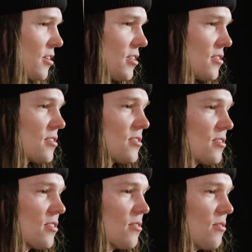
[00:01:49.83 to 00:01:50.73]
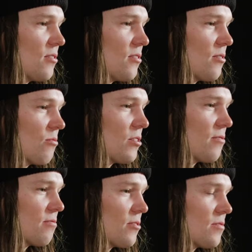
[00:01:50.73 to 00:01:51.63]
is,
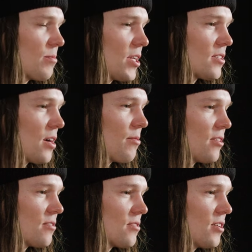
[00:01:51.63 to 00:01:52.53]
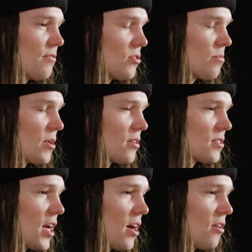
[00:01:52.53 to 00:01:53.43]
we've spent time on a few pairs
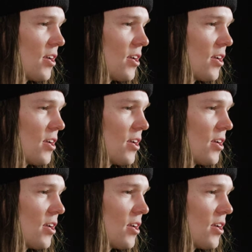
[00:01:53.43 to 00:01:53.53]
now,